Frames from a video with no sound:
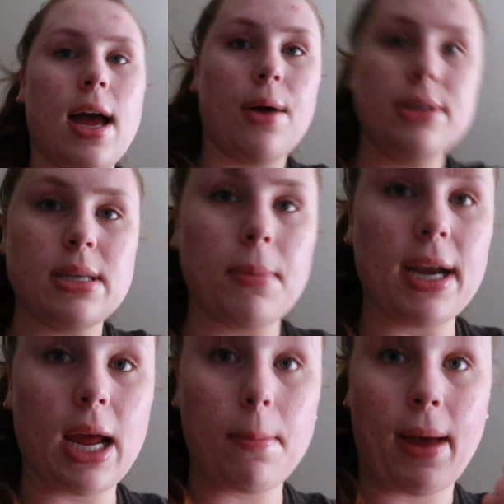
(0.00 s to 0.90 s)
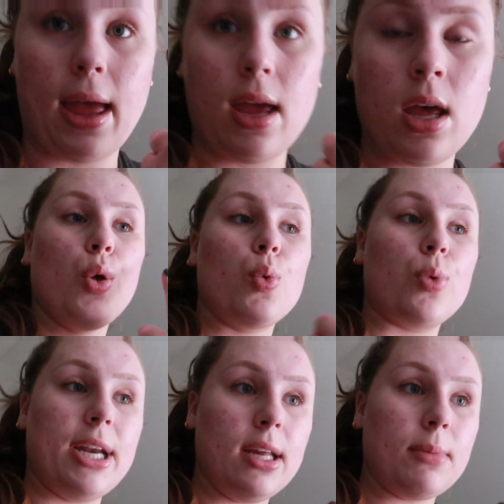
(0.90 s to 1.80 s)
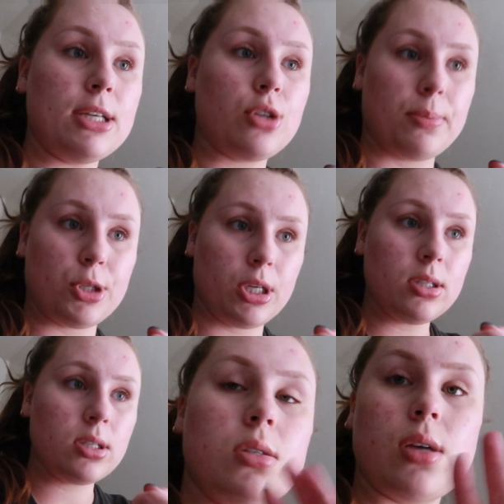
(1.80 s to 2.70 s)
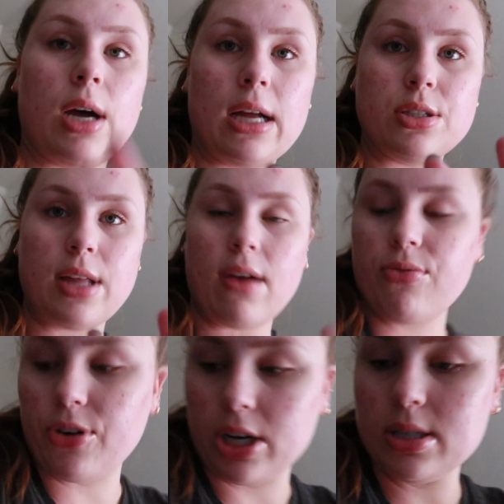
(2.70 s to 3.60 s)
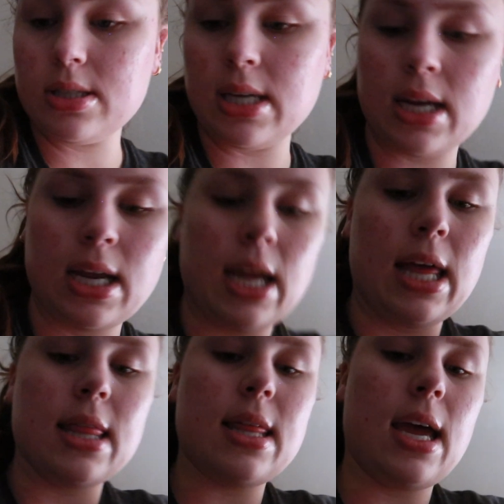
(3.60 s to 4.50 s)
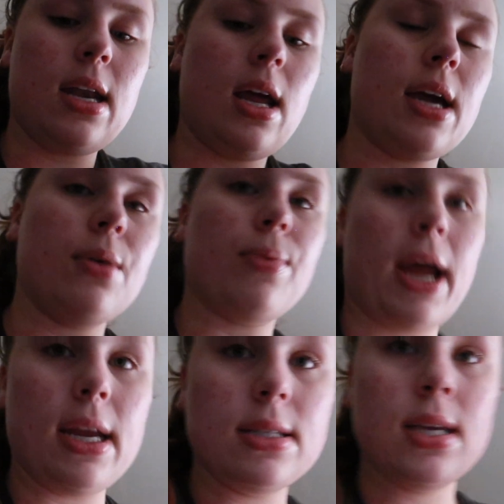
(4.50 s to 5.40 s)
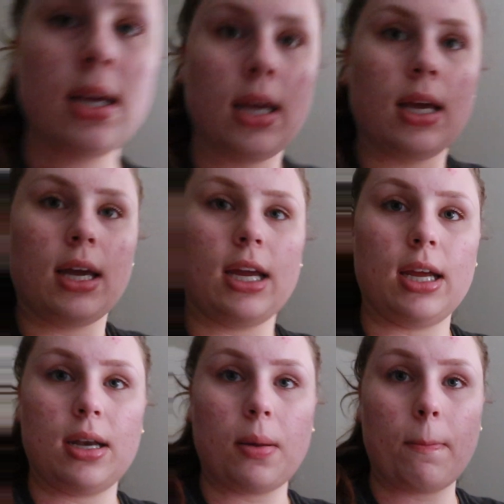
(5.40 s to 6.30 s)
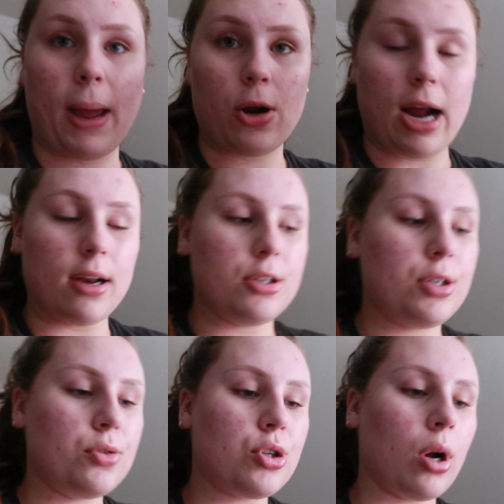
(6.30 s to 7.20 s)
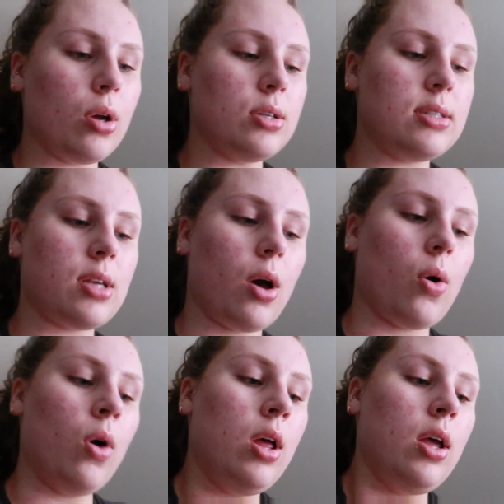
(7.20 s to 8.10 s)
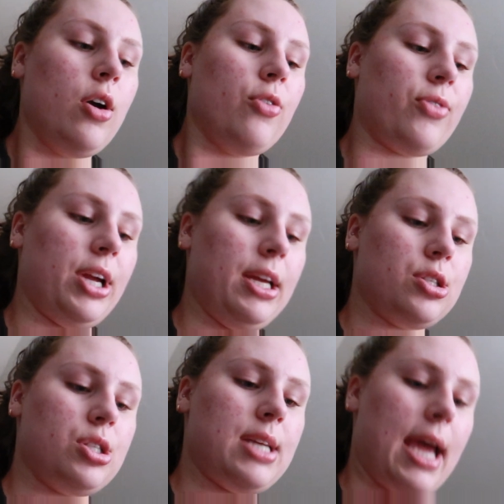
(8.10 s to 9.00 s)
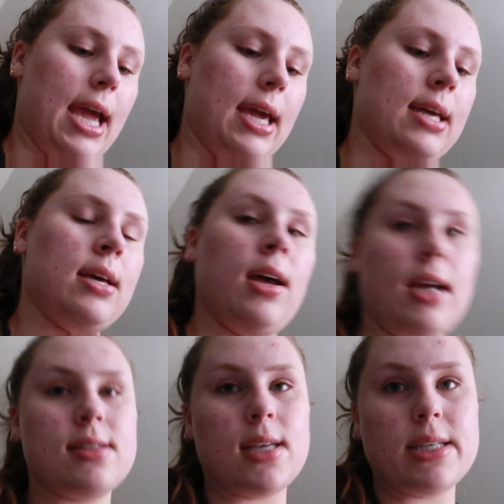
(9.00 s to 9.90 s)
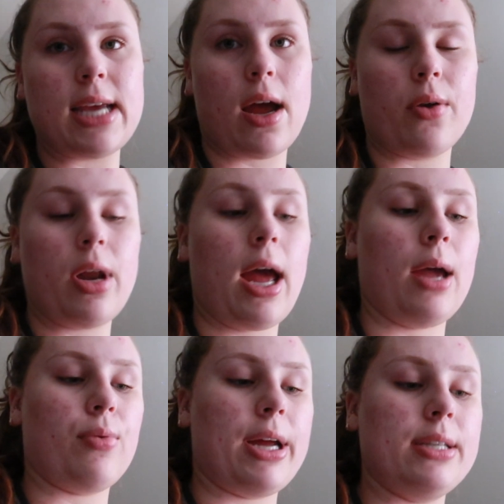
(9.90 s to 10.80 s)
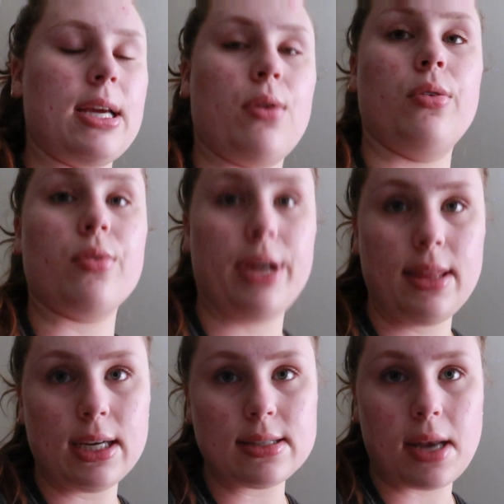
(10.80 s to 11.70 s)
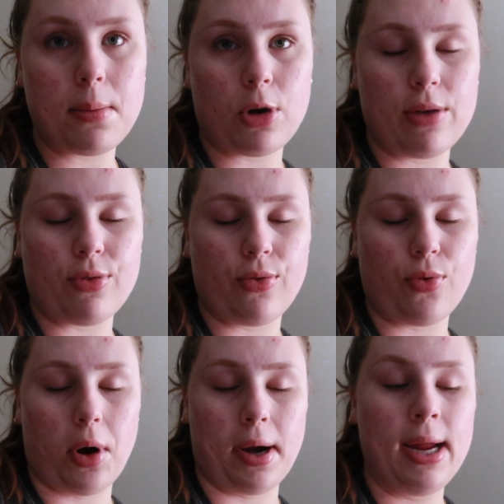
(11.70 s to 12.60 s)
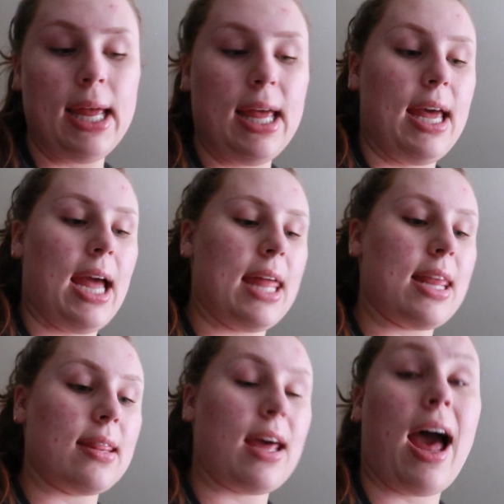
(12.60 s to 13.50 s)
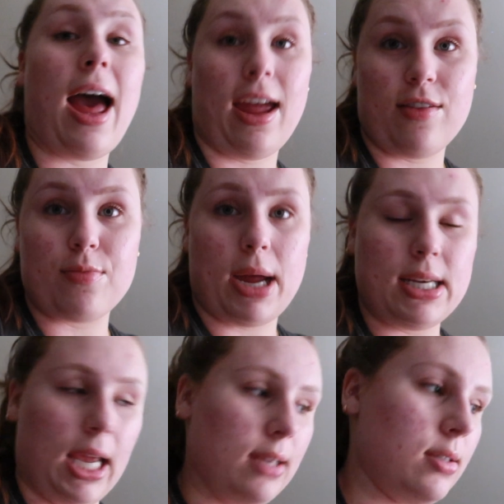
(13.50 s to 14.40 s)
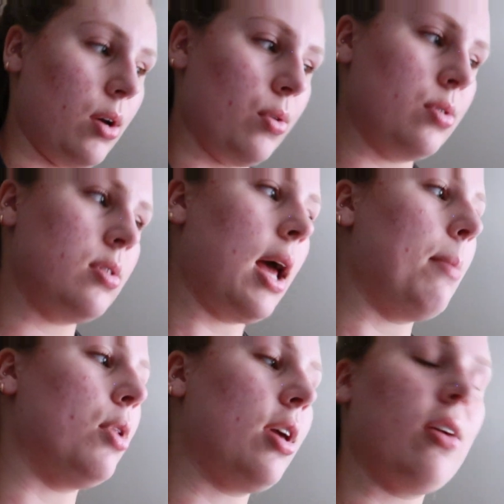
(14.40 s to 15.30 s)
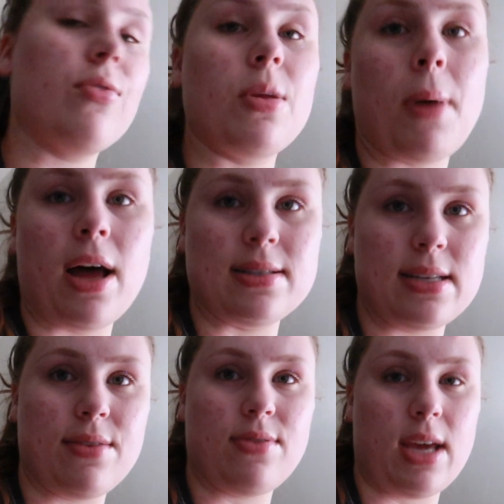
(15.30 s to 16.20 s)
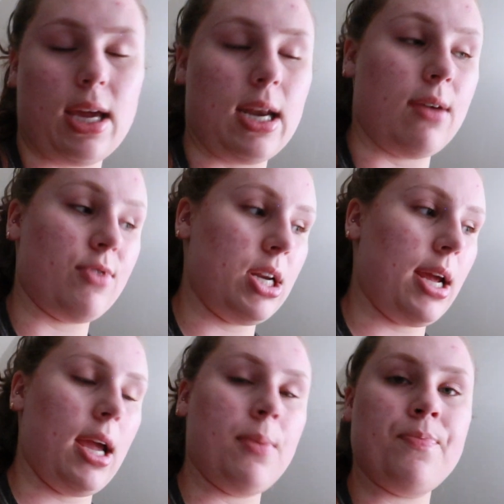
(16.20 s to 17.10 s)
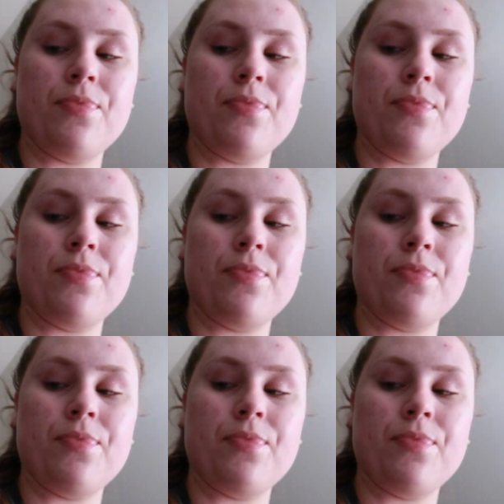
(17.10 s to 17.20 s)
I always end my night by reading my scriptures, so I'll do that first. Then I write in my gratitude journal, so for each day I sit down, I write down 3 things that I'm grateful for, and then the high of my day, so I'm looking for the positive thing in every day.